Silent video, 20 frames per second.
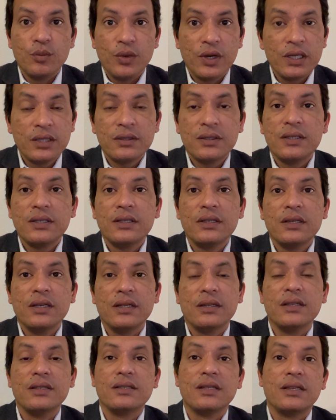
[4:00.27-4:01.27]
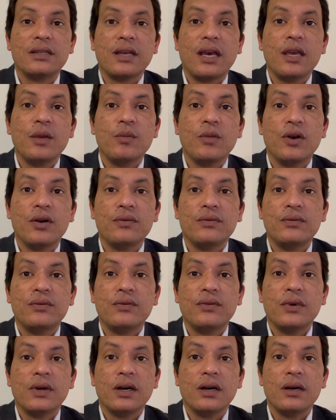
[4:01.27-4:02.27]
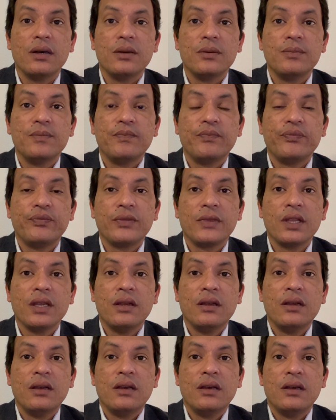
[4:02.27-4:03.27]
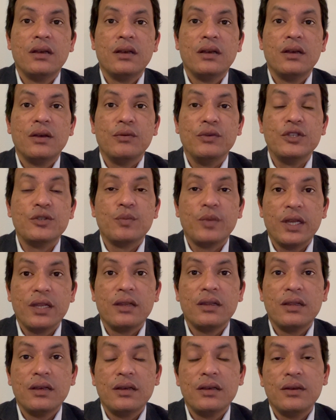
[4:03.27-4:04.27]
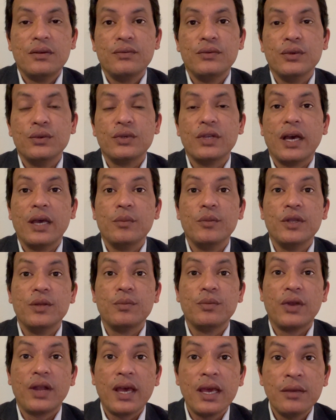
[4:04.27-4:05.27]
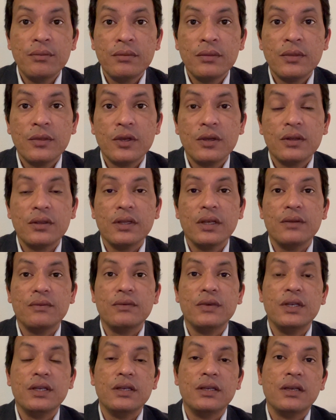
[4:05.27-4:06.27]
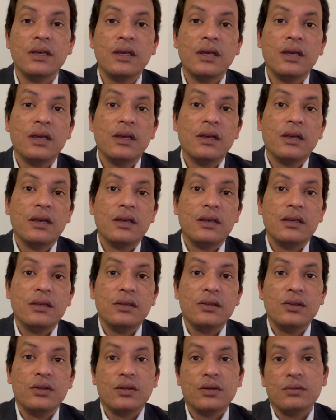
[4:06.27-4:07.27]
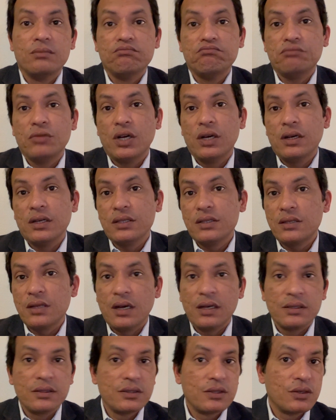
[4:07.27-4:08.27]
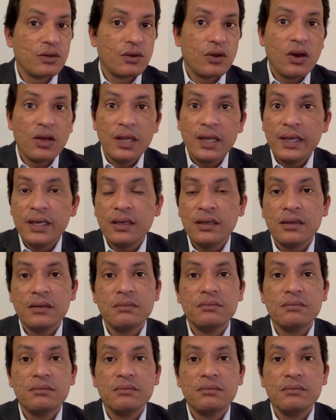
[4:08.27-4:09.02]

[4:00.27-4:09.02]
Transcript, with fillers: birth, it is a time of, uh, we spend few time in prime, then we, you know, uh, start scrolling,